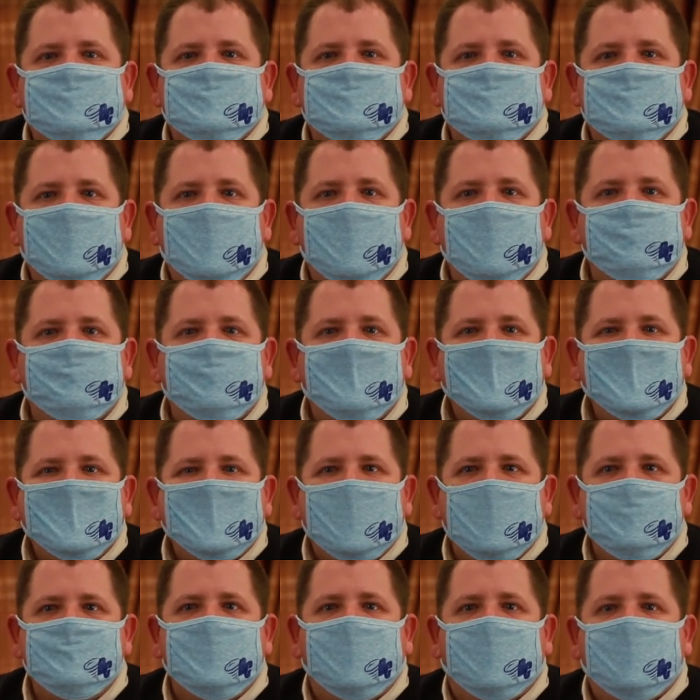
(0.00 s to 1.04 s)
and staff
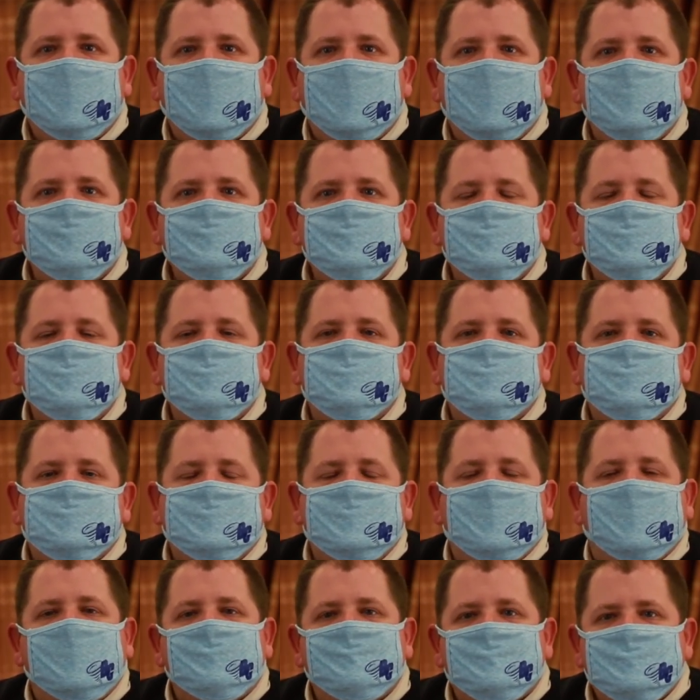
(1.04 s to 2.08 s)
about how you
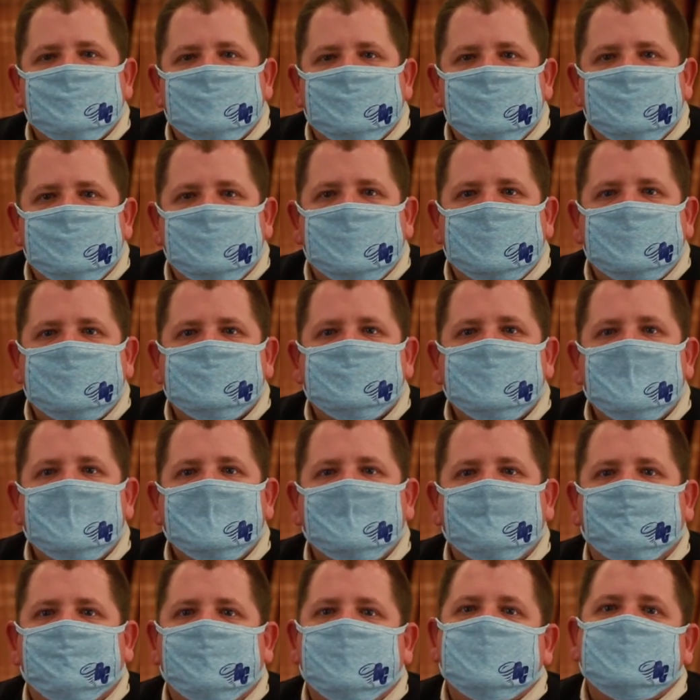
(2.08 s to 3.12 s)
see opportunities
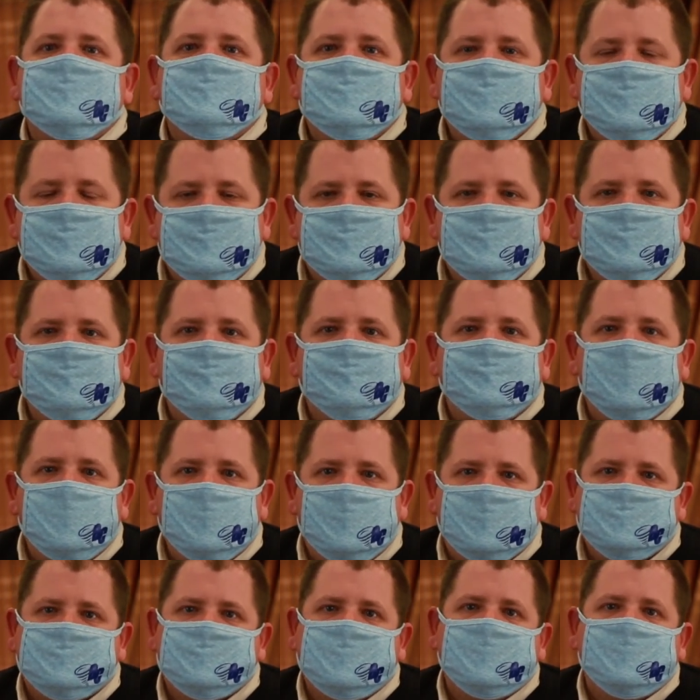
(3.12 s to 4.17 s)
for an intensive
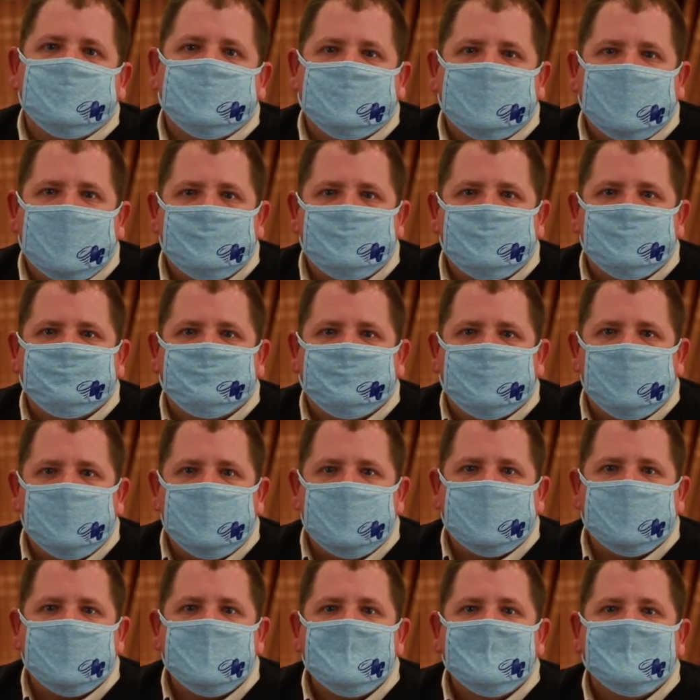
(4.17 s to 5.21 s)
focus on collaborative
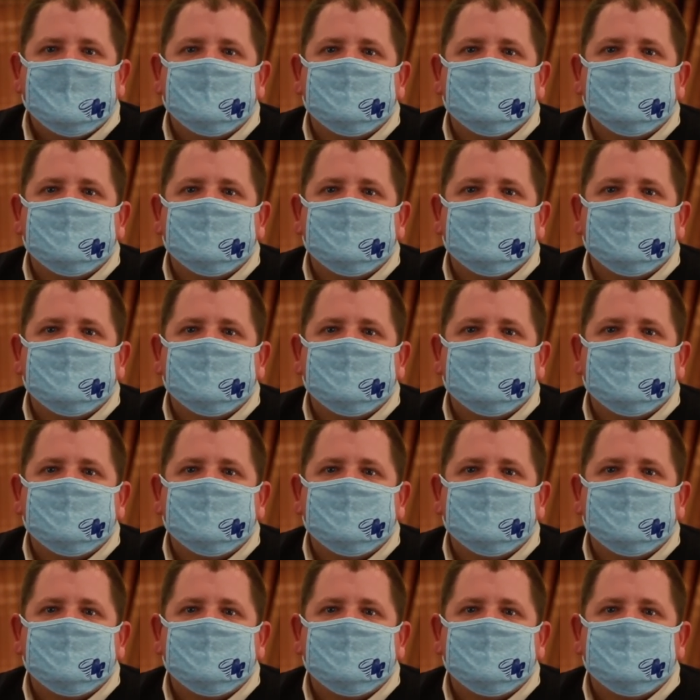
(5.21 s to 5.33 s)
learning